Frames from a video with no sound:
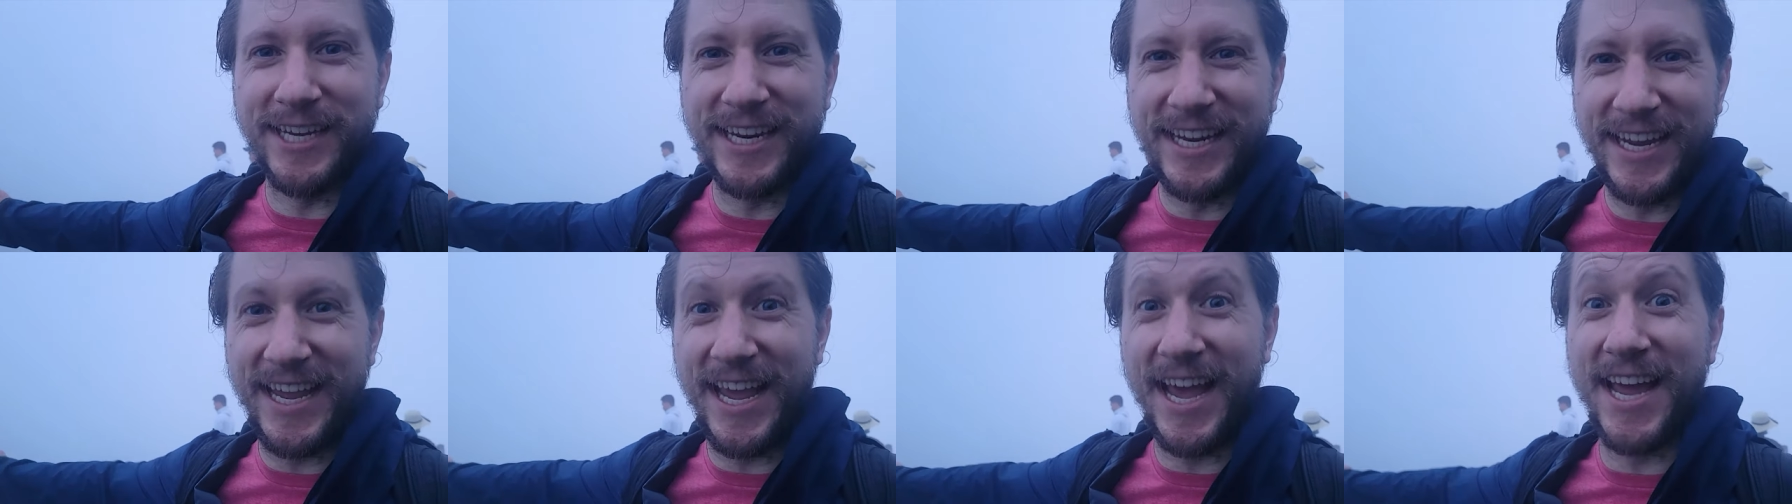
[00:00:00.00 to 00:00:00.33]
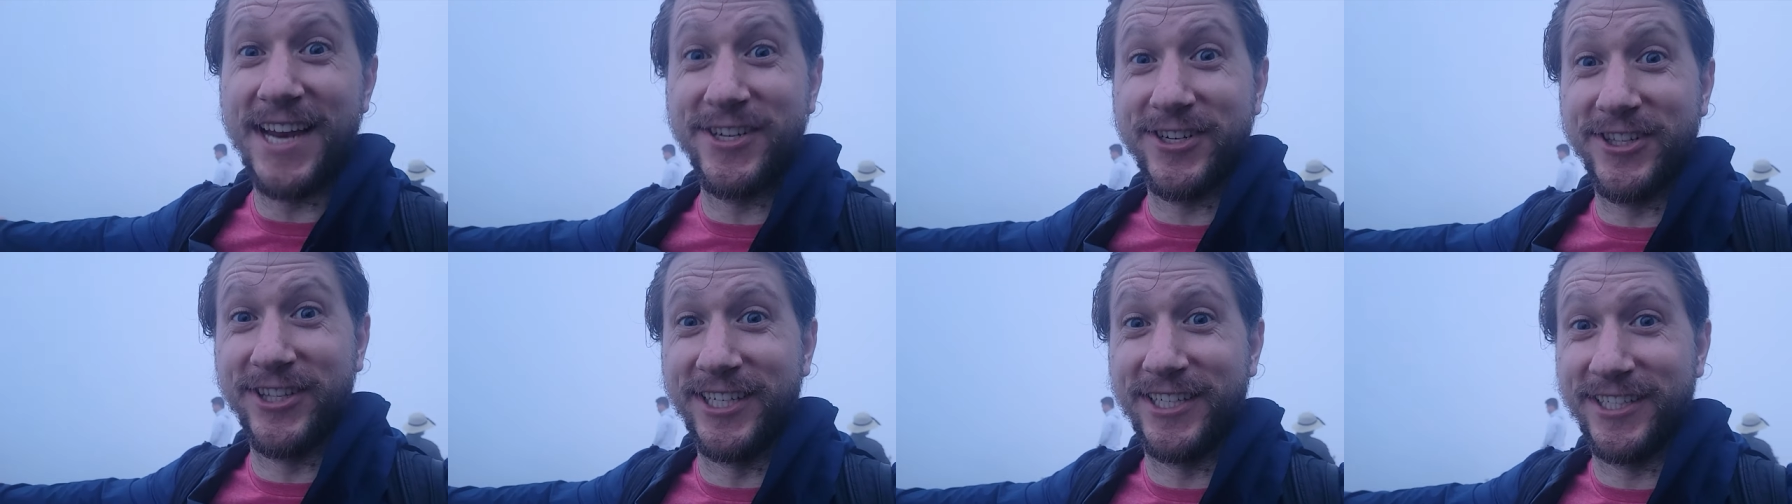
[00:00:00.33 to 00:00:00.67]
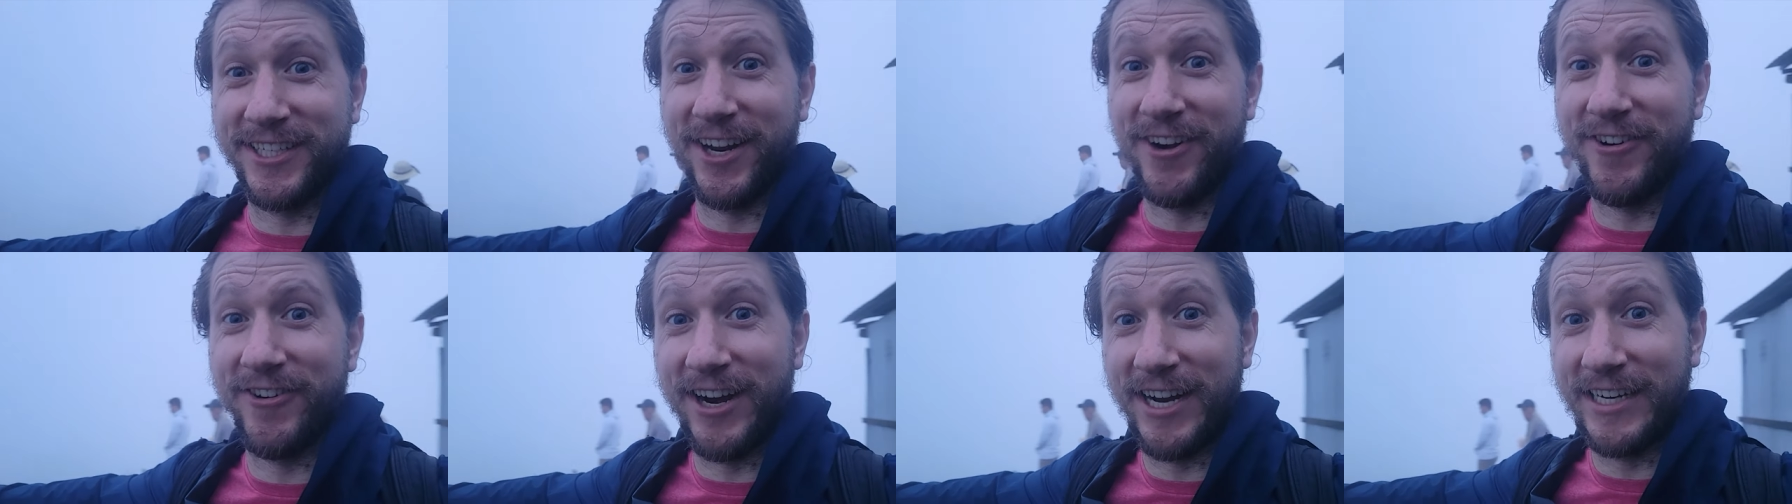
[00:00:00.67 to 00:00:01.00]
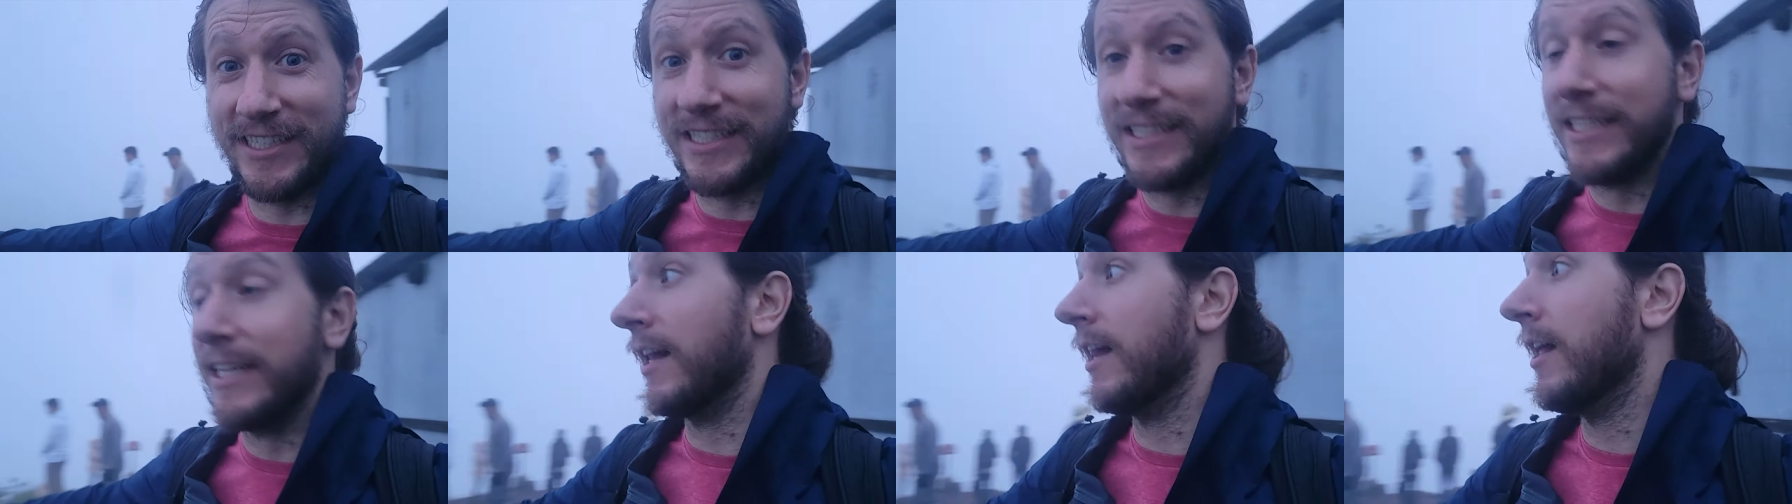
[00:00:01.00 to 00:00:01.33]
can catch the
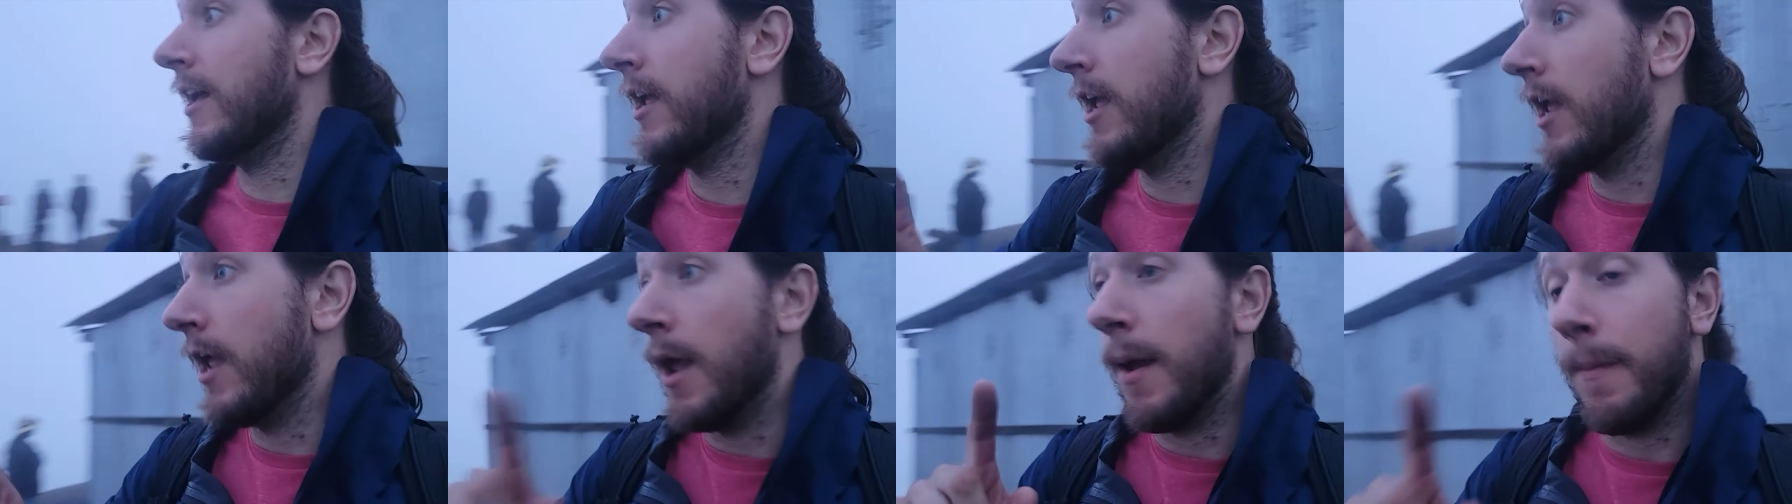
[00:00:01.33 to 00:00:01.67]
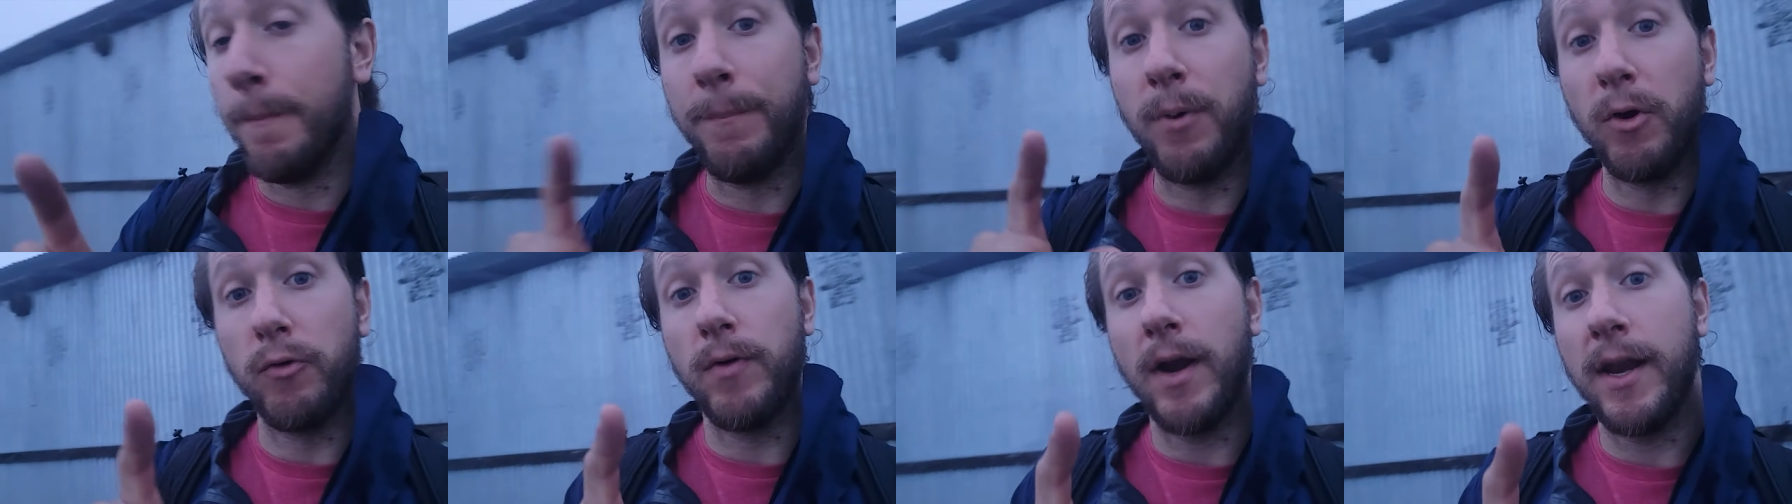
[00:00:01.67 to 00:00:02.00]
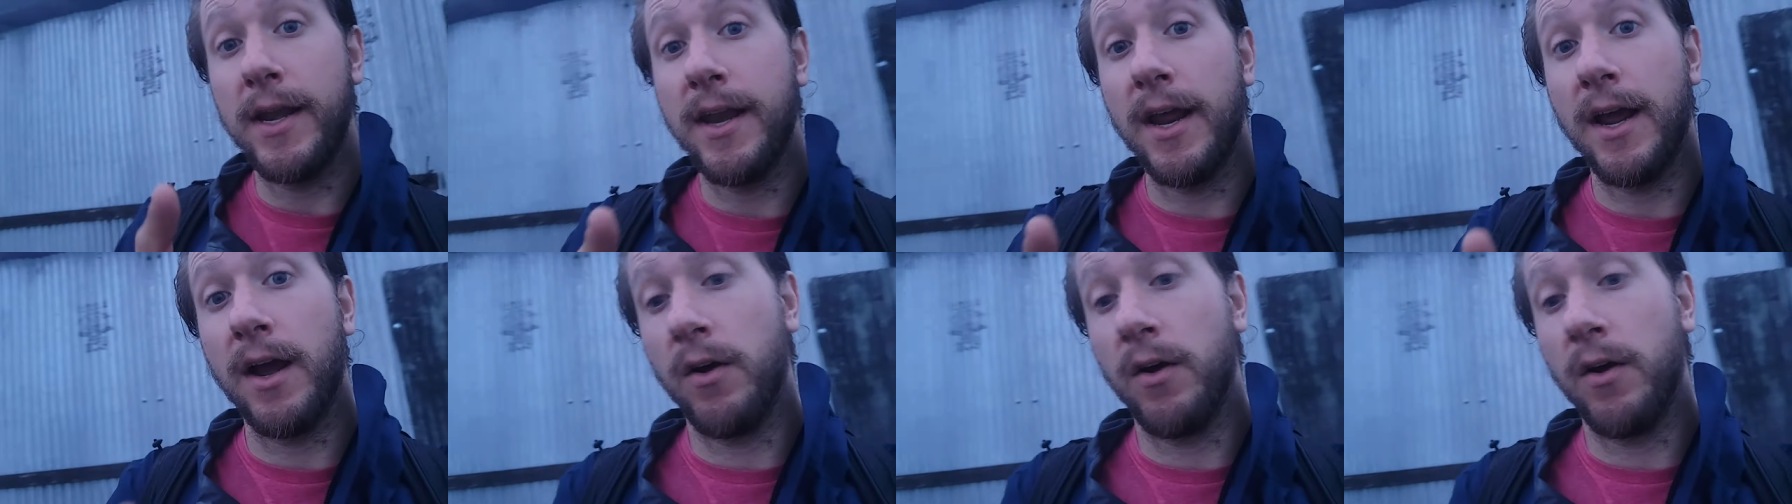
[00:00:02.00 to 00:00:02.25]
sunrise still. But right